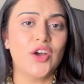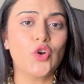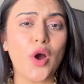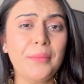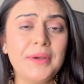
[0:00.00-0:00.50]

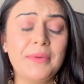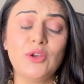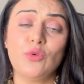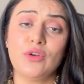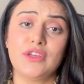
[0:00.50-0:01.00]
Comment
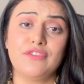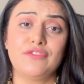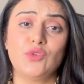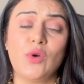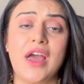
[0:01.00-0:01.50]
below
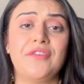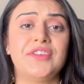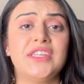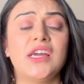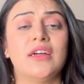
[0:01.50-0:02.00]
if you have any